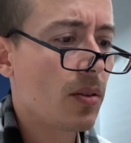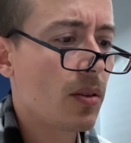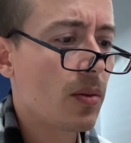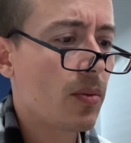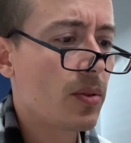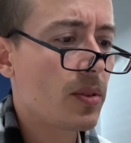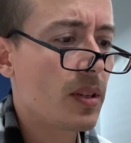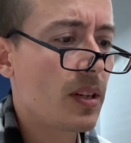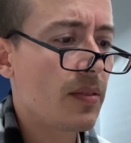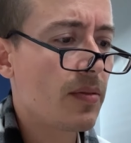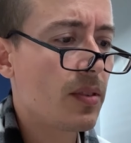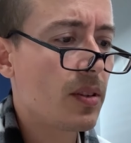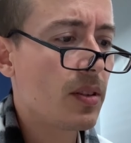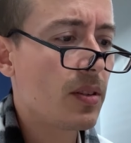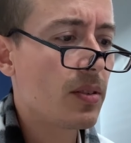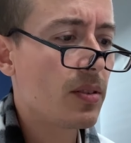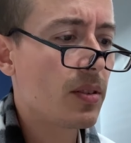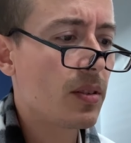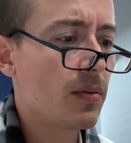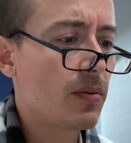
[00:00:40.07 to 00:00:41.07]
there was
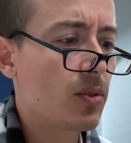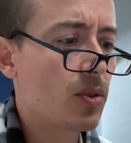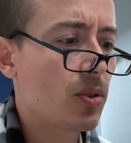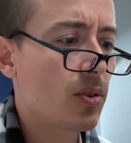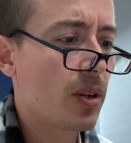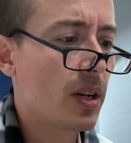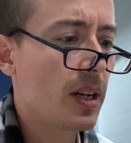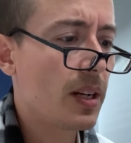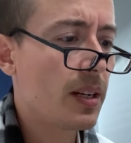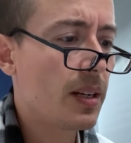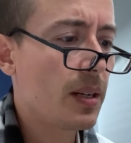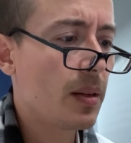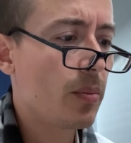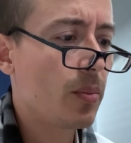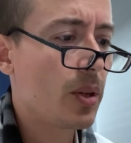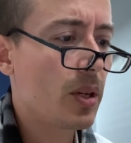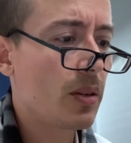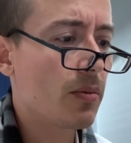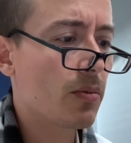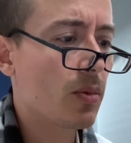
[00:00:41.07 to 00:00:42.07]
evidence of training
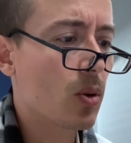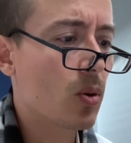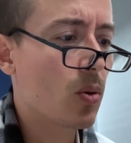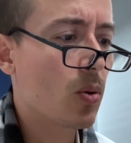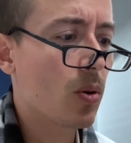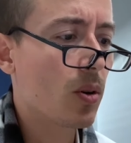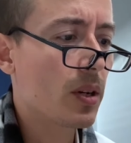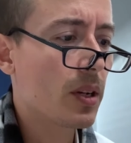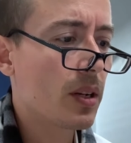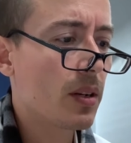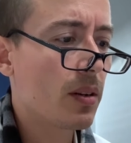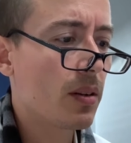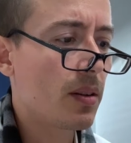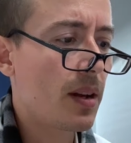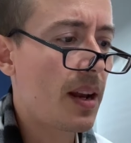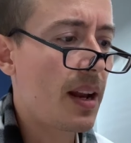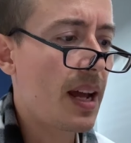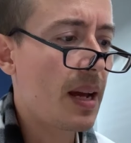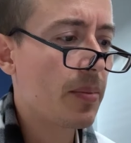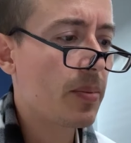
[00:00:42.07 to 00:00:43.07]
being recorded
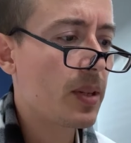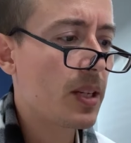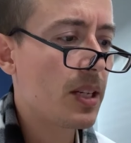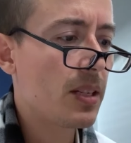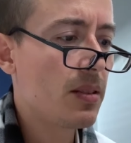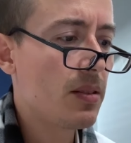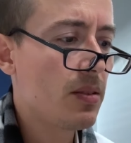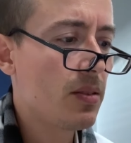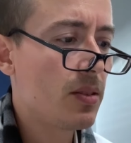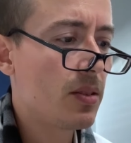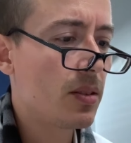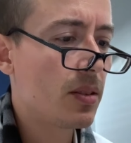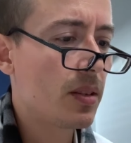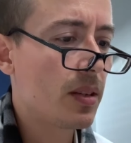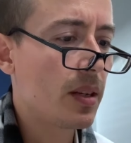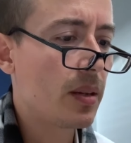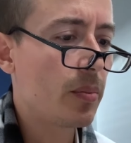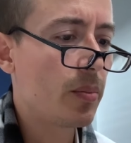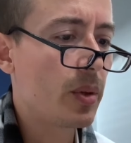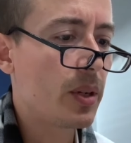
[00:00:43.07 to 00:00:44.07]
on napkins
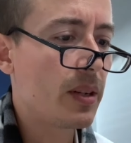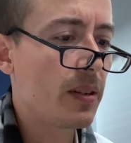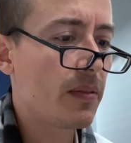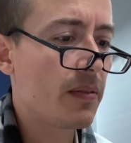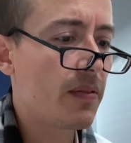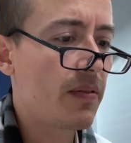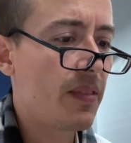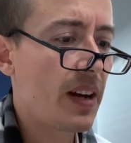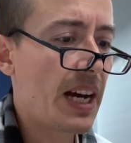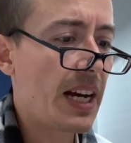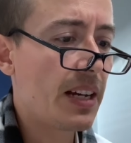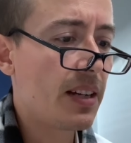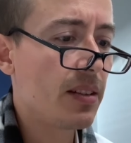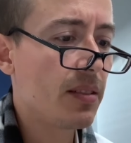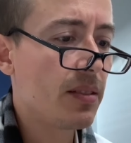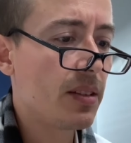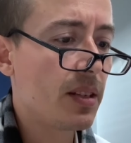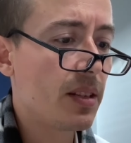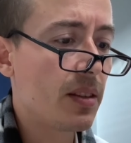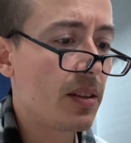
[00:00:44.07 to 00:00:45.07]
and being
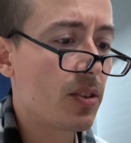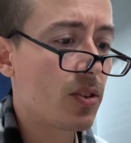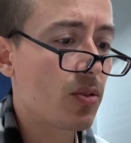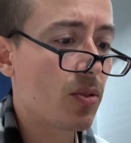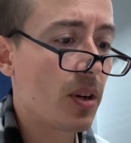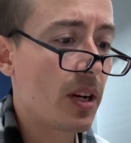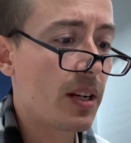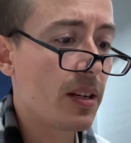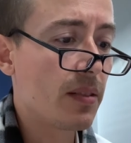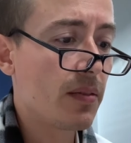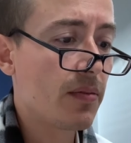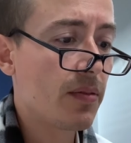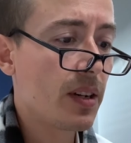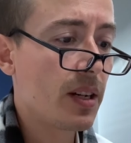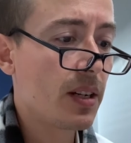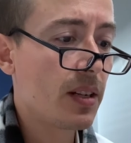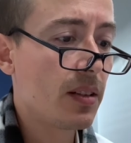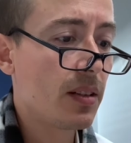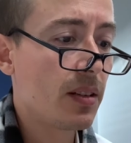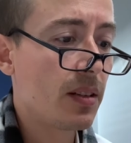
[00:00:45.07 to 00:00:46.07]
filed in the training
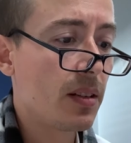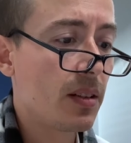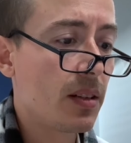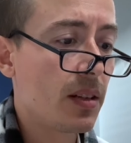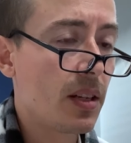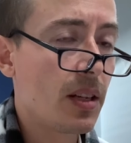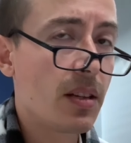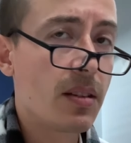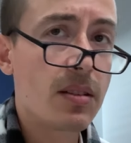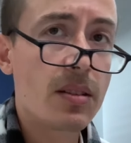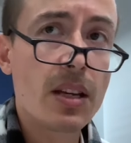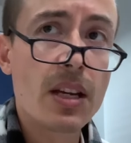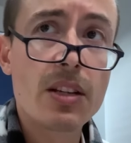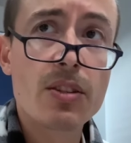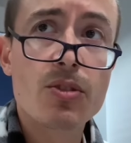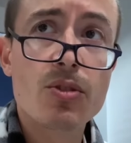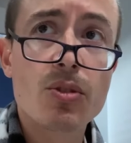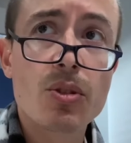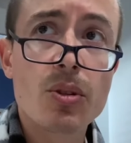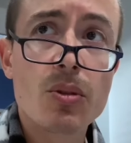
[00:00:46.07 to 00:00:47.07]
file. Is
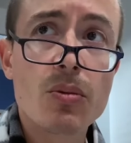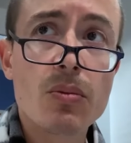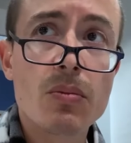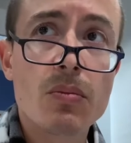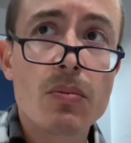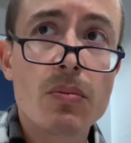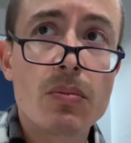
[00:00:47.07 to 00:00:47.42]
that true?